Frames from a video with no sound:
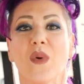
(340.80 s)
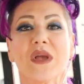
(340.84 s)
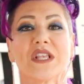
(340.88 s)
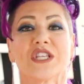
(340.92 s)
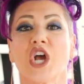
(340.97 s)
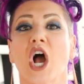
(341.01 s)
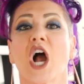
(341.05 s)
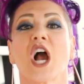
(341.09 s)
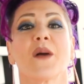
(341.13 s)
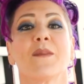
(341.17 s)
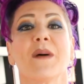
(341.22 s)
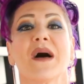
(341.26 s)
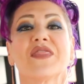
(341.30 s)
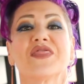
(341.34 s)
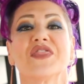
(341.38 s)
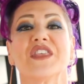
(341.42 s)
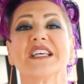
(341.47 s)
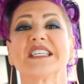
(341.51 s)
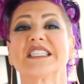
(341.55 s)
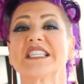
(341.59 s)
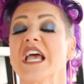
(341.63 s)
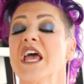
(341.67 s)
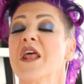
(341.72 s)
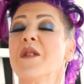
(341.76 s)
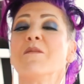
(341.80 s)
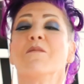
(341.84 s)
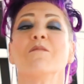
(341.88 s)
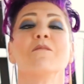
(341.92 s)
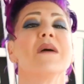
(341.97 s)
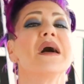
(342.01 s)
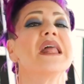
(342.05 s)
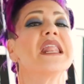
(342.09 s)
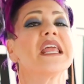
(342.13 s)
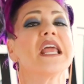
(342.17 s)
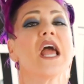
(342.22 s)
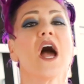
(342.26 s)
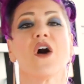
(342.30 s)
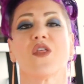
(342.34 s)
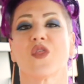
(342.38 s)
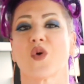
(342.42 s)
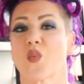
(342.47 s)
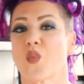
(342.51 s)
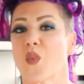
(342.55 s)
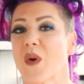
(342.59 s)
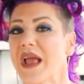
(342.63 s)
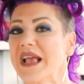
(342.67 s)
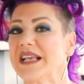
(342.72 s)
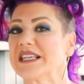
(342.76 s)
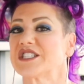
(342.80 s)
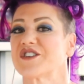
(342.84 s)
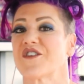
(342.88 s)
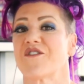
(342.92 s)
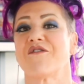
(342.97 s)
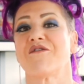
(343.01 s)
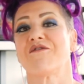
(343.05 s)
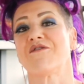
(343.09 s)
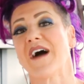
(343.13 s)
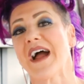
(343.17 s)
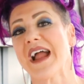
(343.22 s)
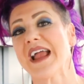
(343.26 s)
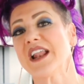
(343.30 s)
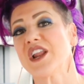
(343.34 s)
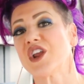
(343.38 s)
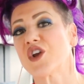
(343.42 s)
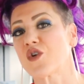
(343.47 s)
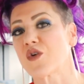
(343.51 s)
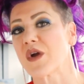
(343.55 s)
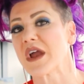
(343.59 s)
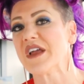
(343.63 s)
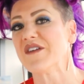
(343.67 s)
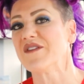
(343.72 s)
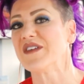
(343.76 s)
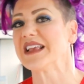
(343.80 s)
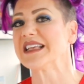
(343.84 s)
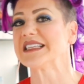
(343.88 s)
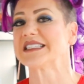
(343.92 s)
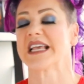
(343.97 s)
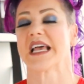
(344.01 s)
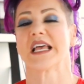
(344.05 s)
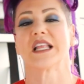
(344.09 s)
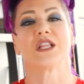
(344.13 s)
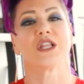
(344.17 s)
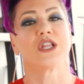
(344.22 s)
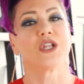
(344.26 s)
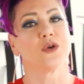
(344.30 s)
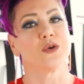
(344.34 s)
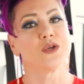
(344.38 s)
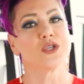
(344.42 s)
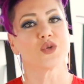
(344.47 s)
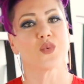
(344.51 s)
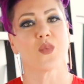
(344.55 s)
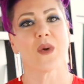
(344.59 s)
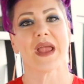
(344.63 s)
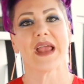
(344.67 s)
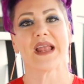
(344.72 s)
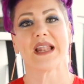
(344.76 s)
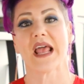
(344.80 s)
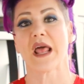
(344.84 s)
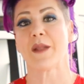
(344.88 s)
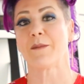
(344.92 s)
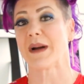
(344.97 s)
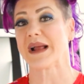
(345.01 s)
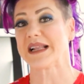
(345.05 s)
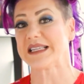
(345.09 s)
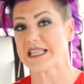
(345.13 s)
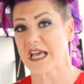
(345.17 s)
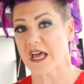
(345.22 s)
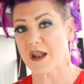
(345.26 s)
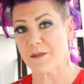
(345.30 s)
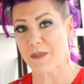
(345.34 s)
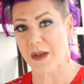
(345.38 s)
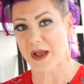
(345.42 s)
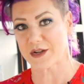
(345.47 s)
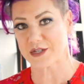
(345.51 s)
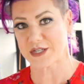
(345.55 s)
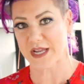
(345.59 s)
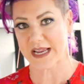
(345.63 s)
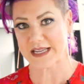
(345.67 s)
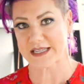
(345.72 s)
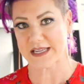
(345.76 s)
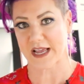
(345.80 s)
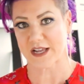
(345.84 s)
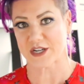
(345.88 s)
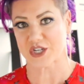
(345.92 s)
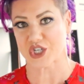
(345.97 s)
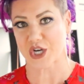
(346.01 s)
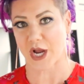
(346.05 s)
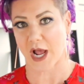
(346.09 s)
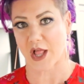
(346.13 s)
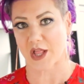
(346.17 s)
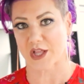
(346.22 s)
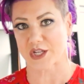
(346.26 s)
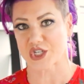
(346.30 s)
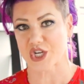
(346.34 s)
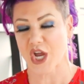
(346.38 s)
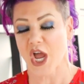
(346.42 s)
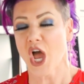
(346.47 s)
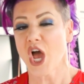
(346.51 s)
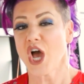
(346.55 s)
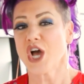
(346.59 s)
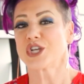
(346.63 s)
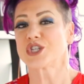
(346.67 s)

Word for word: We talk about this and many other ways to fight cravings and lose weight in my ten pound takedown challenge.